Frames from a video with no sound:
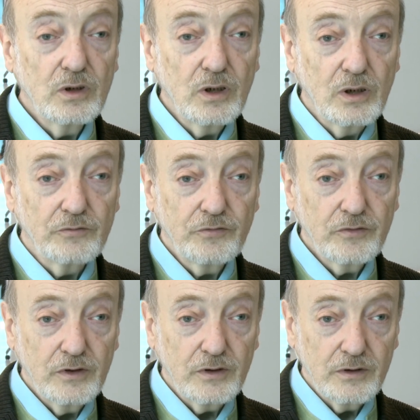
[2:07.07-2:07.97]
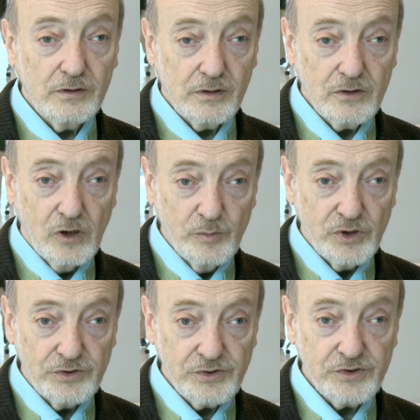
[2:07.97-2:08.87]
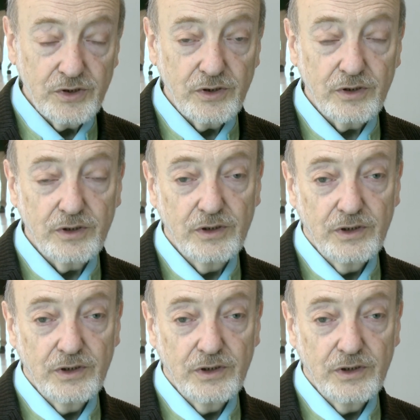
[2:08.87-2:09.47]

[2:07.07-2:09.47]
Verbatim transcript: of uh, Commons, uh,